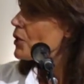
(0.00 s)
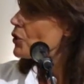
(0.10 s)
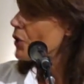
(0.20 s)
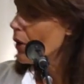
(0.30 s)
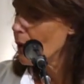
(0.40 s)

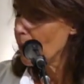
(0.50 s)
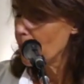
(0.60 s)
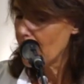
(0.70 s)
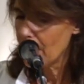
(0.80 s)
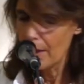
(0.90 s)

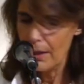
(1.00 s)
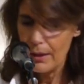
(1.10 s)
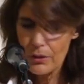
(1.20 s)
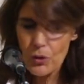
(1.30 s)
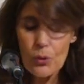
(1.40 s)
So,
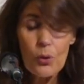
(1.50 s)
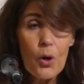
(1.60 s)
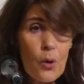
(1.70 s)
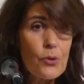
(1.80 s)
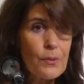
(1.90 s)
to
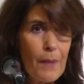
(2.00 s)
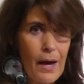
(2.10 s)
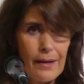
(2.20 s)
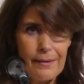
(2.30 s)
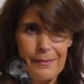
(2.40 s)
close
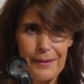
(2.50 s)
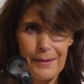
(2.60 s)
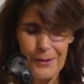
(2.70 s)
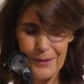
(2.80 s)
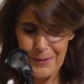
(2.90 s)
my
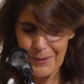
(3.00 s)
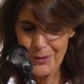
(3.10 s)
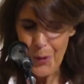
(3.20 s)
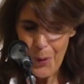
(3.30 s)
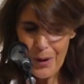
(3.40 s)

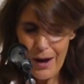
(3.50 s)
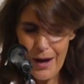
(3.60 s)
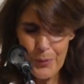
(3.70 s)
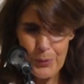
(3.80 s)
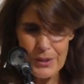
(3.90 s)
talk,
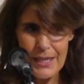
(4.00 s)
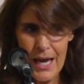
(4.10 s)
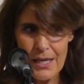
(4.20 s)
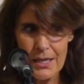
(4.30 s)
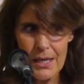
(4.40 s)
I would
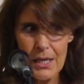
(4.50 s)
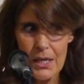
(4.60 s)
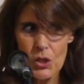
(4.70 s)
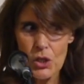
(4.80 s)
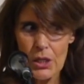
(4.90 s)
then
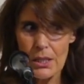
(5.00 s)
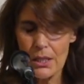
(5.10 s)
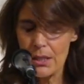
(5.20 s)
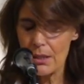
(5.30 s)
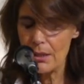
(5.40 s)

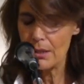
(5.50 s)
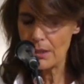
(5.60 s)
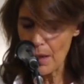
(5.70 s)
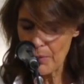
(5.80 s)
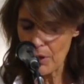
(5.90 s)
just
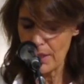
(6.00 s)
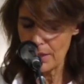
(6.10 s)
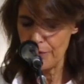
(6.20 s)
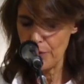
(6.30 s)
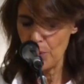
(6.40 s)

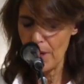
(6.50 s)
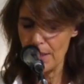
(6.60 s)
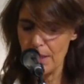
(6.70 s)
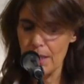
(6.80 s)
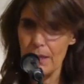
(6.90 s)
summarize a few
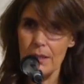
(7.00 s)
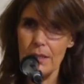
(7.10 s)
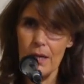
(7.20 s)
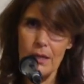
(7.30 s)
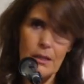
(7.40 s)

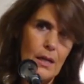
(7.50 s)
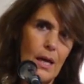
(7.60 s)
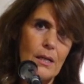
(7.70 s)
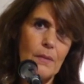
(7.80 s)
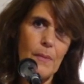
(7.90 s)
ideas and
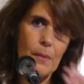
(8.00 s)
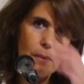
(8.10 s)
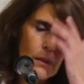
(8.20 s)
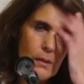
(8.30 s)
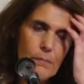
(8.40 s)

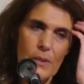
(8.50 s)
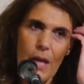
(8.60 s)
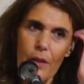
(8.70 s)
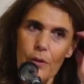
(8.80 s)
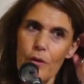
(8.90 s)
maybe
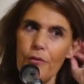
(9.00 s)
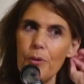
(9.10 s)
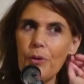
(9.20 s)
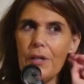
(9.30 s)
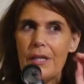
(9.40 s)
tell you a
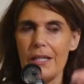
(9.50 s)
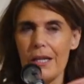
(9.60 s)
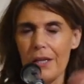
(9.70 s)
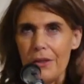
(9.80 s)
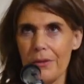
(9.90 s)
few things
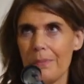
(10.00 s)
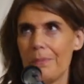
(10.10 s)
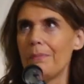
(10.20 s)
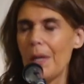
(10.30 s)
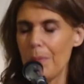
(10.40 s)
that I
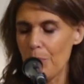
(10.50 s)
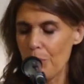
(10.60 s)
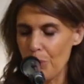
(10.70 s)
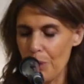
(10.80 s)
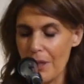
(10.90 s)
maybe
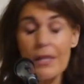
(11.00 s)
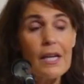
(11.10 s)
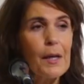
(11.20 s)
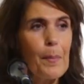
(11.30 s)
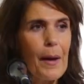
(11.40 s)
you can
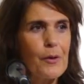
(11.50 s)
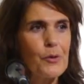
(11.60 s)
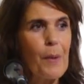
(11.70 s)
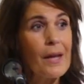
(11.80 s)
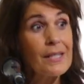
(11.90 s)
think
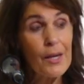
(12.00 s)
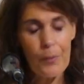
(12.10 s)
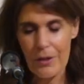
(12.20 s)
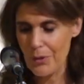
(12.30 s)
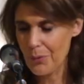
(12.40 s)
about Monday
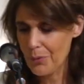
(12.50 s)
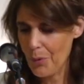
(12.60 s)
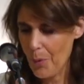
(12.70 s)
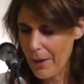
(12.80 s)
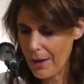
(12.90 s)
when you
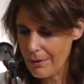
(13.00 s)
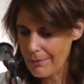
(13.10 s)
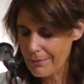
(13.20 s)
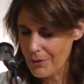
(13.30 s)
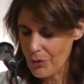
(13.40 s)
go back
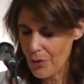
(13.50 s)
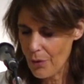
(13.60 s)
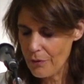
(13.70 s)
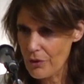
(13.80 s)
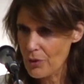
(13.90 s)
to
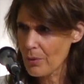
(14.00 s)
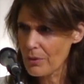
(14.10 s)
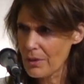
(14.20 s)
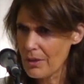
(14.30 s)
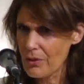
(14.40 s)
your office.
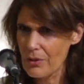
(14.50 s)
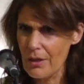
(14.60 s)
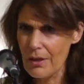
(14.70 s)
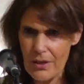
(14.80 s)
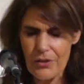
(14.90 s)
What day is
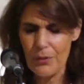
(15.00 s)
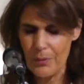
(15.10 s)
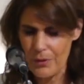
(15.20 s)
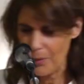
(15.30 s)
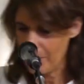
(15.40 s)
today? Yes, you
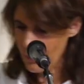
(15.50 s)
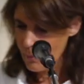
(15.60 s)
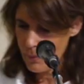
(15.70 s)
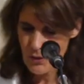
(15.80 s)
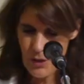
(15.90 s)
will go
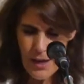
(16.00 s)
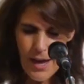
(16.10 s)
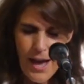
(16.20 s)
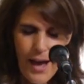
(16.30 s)
back on Monday.